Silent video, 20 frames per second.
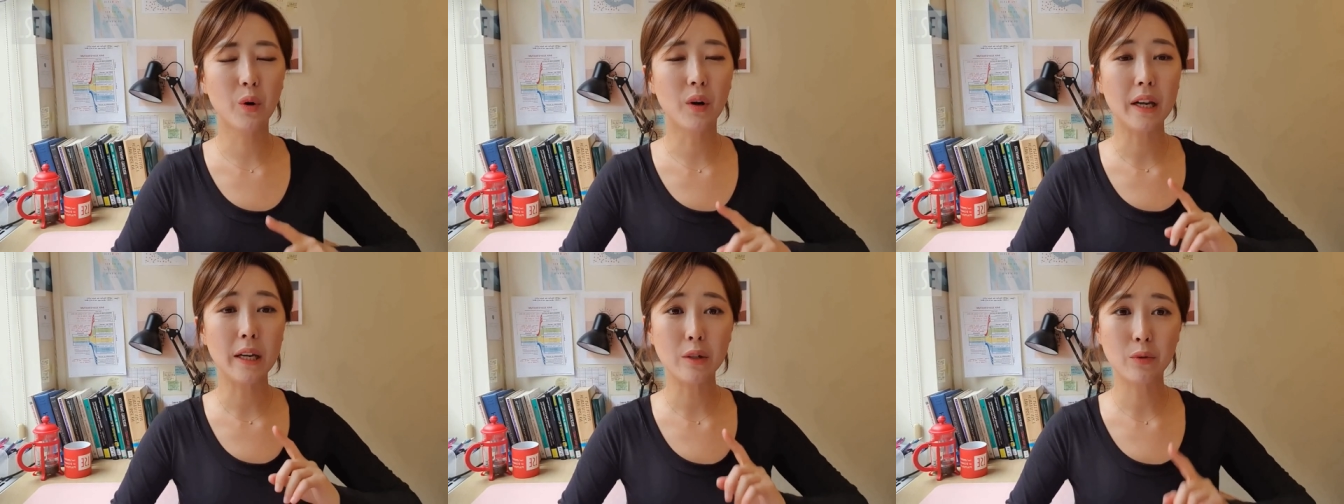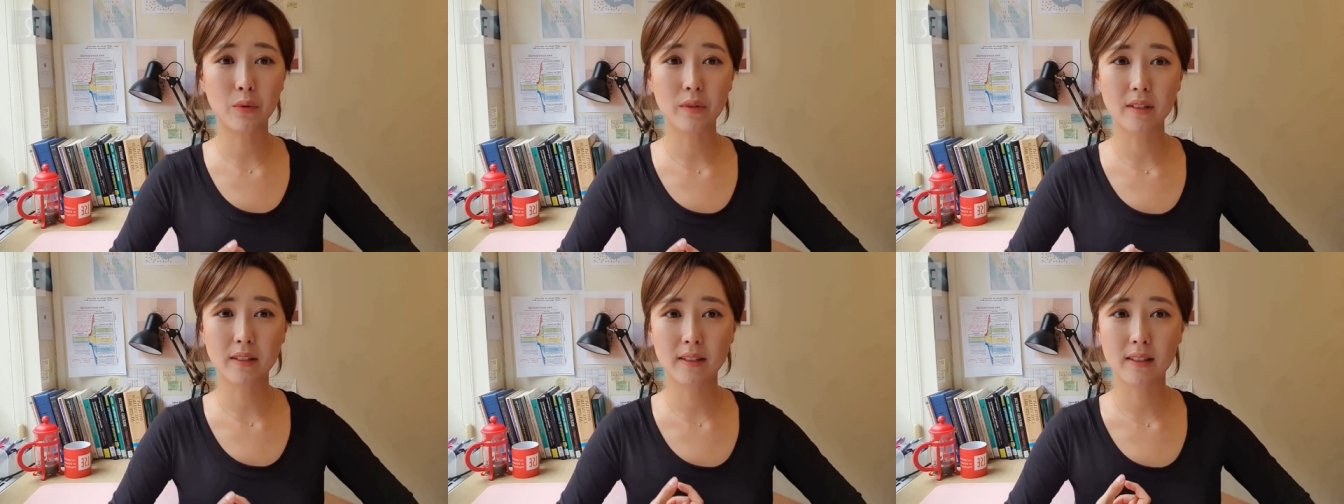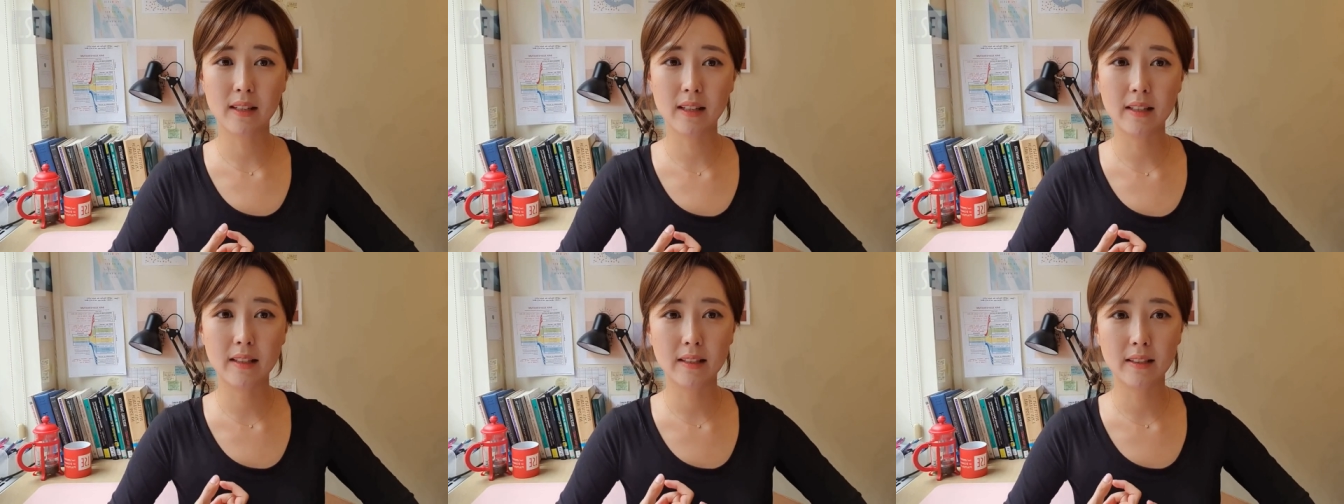are
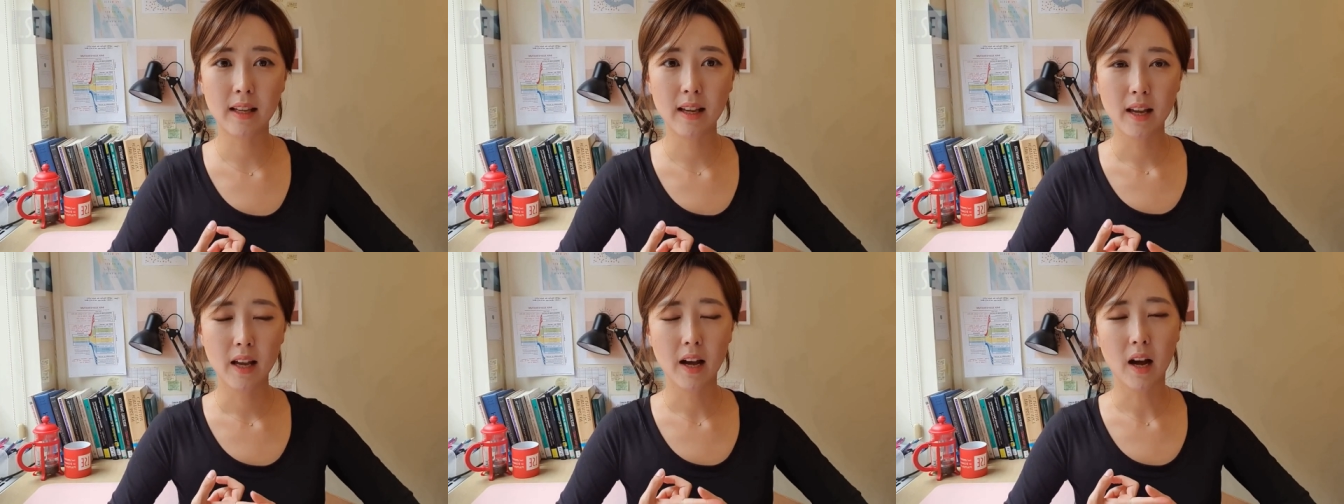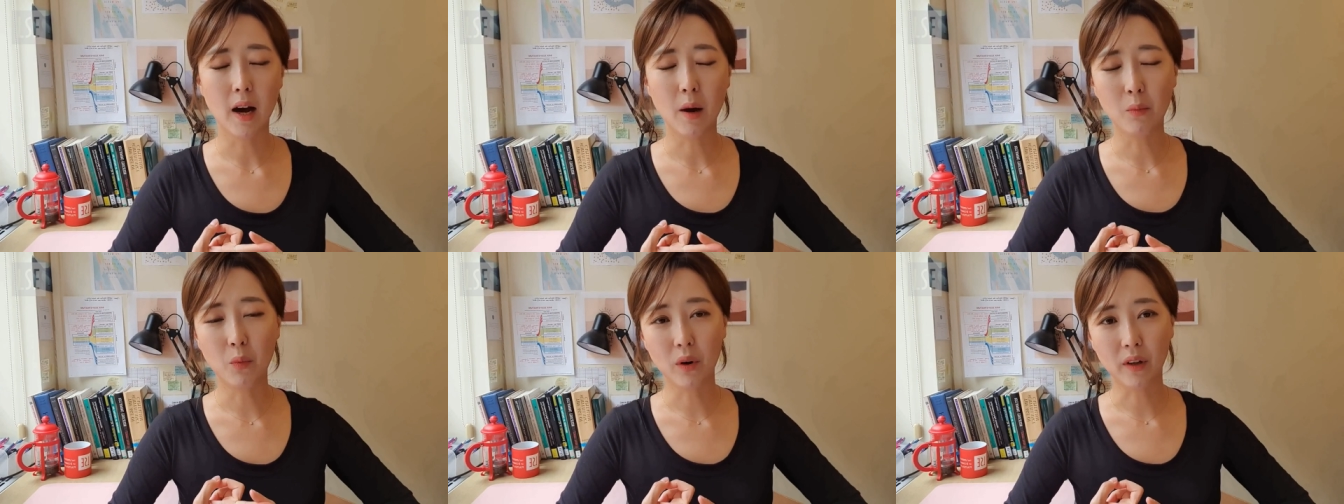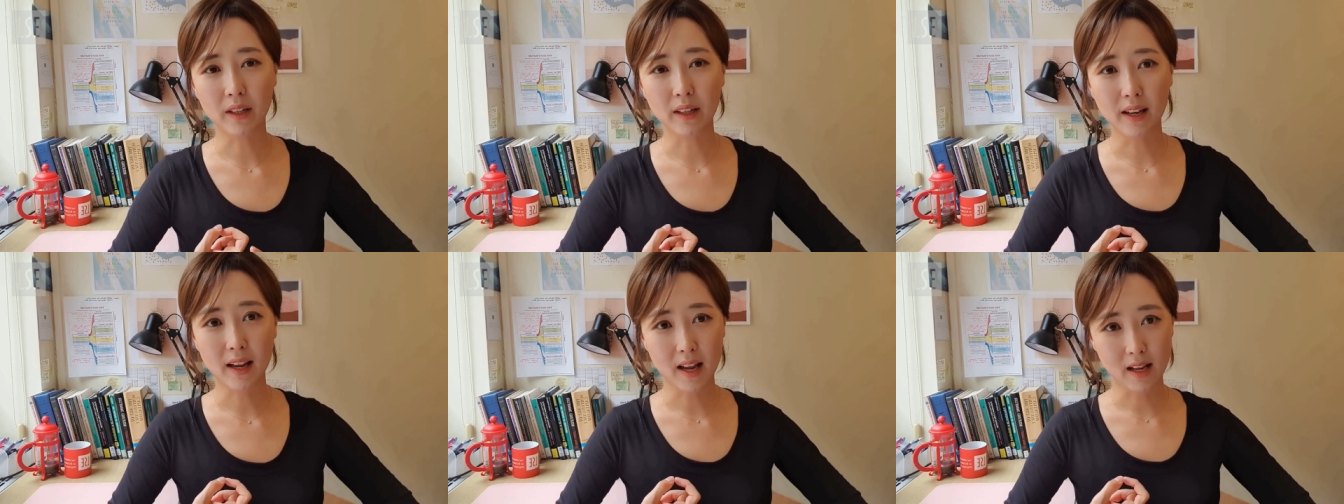interested in um,
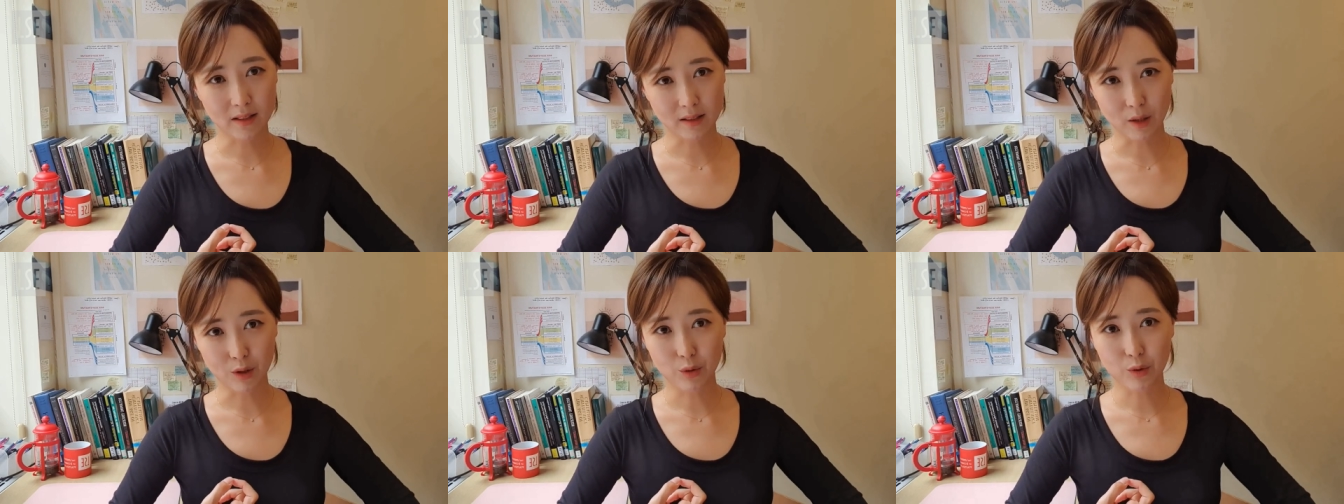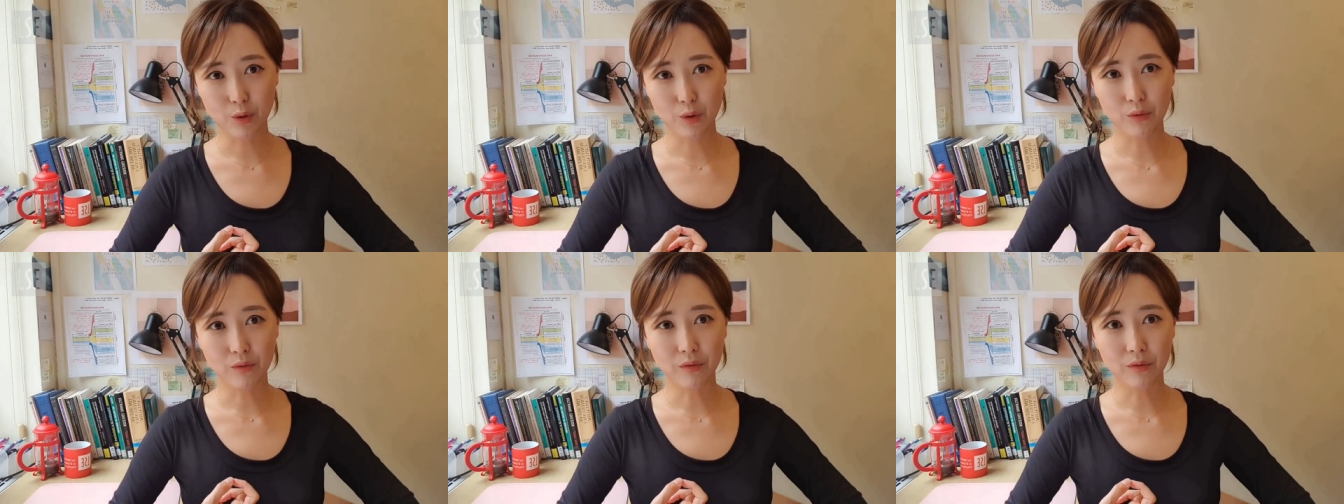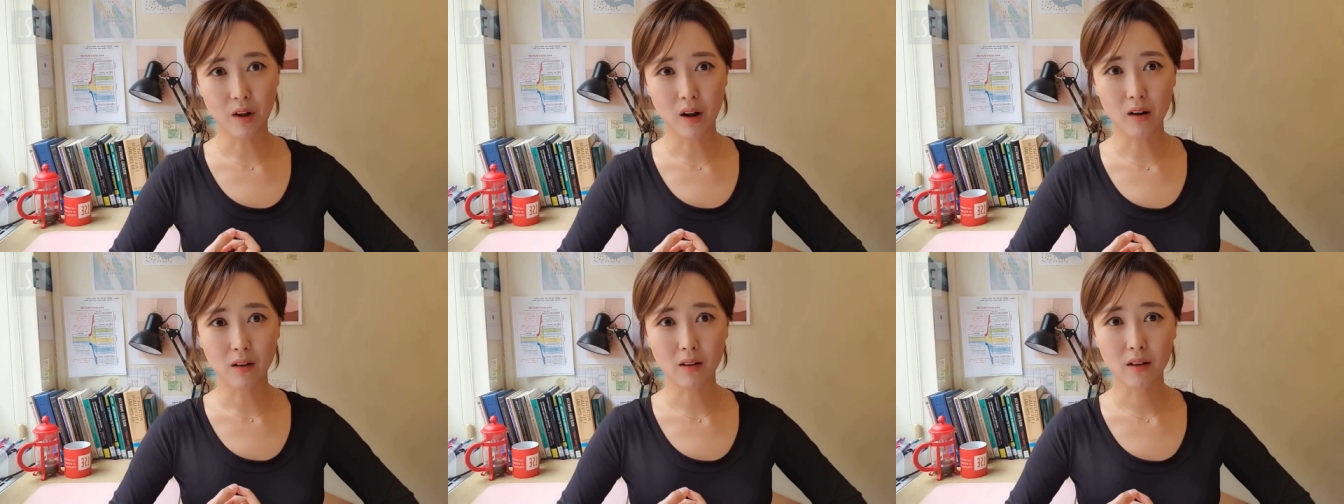working as a student
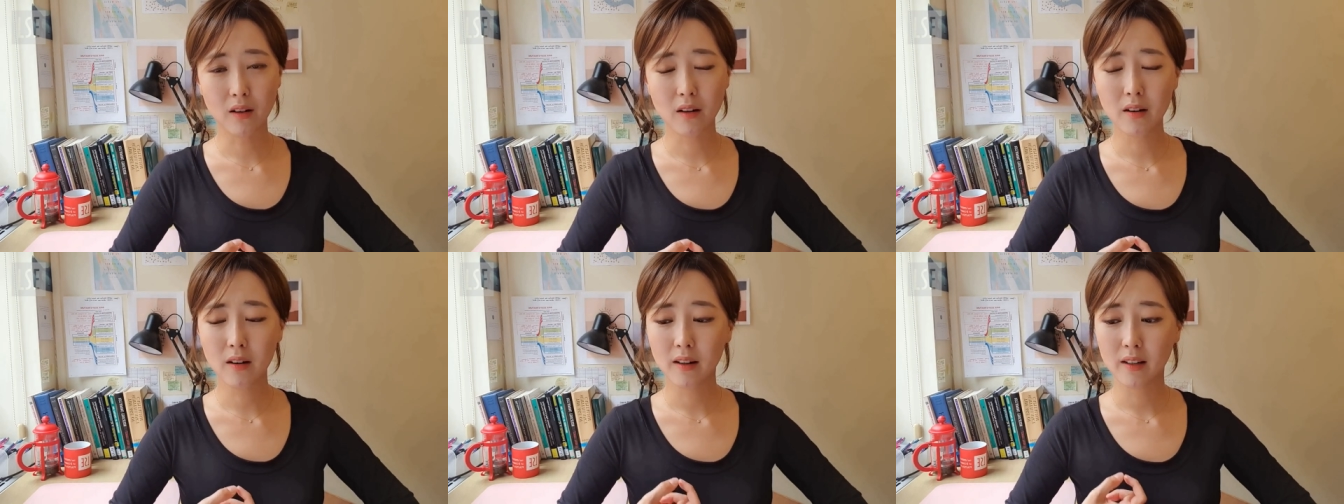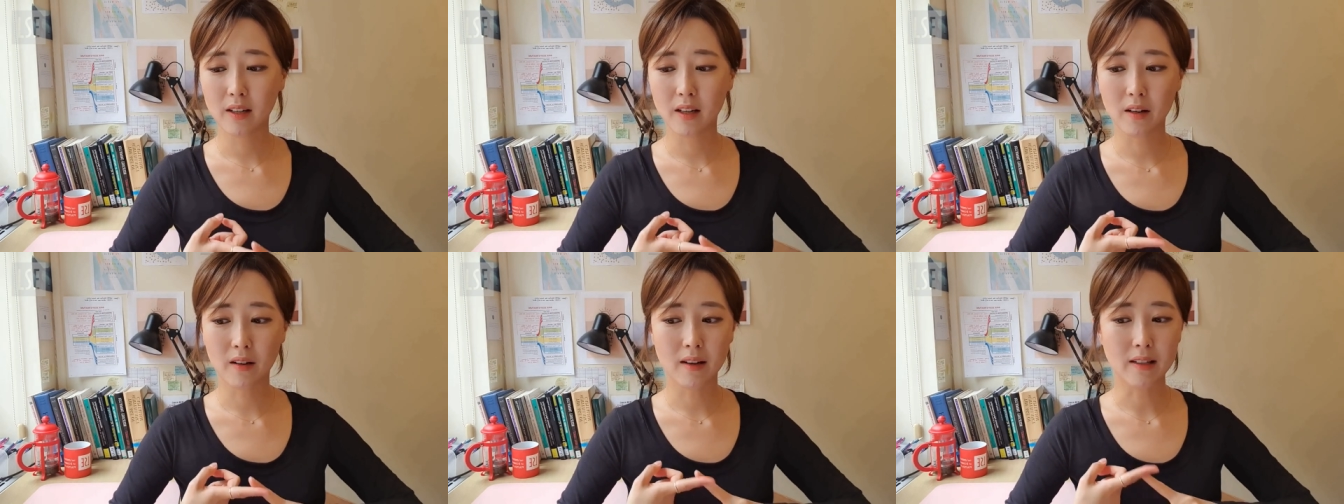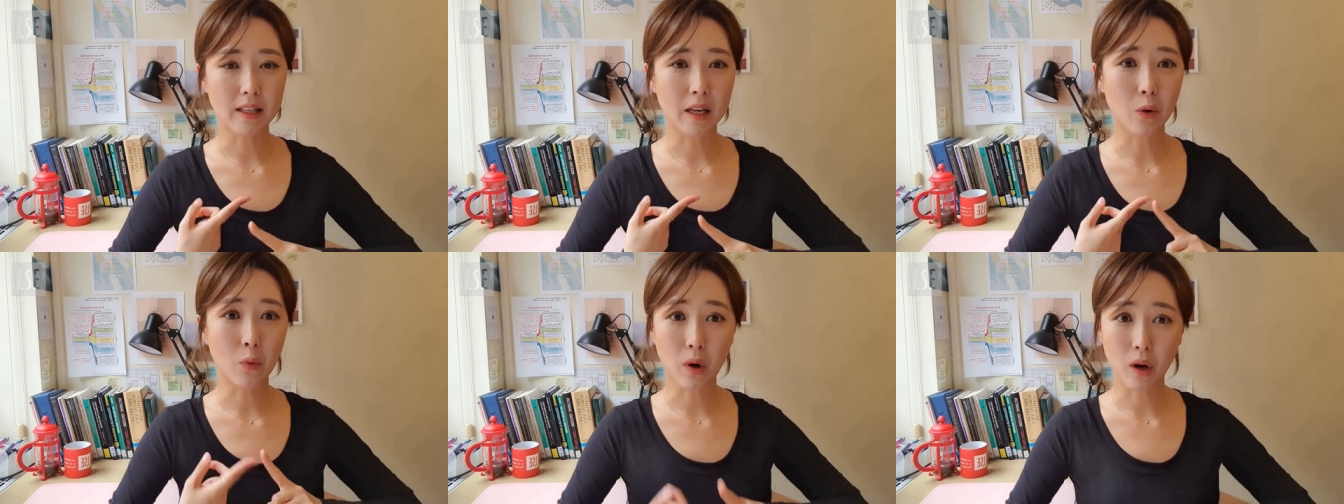vlogger, here
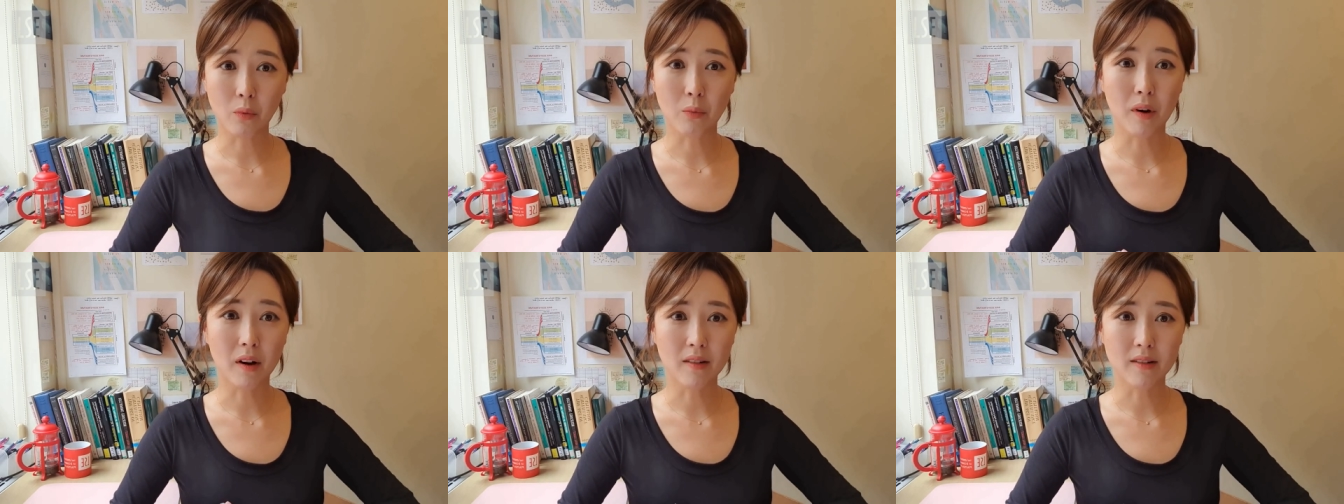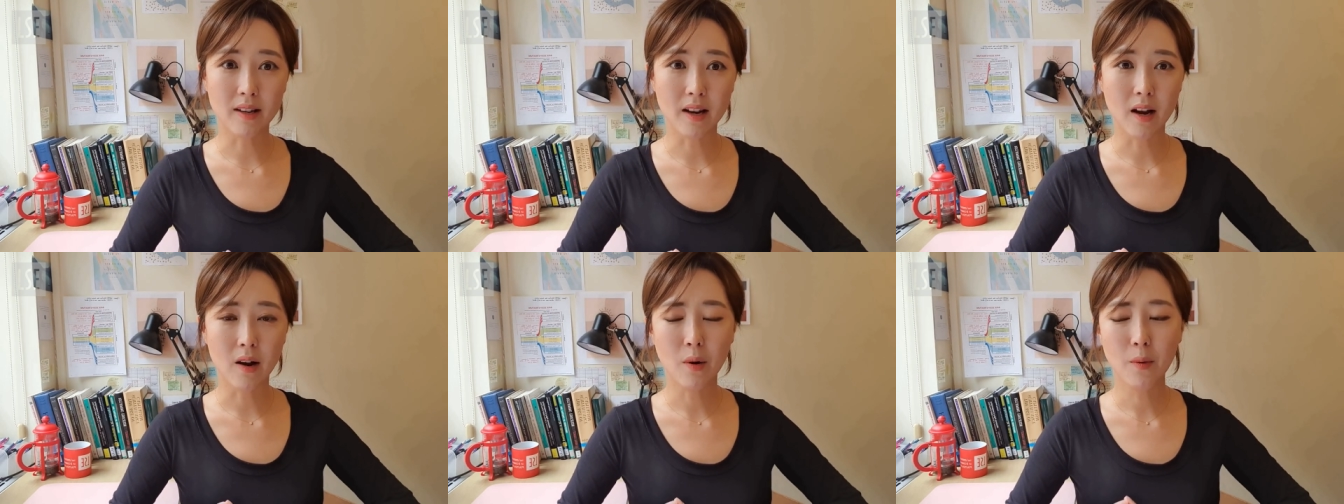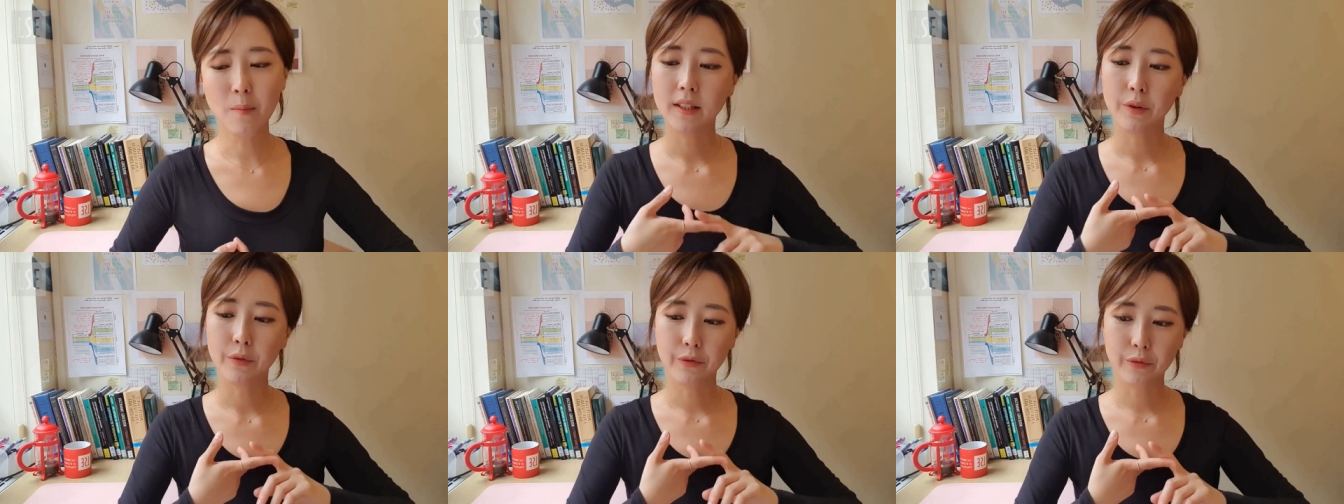is a quick rundown.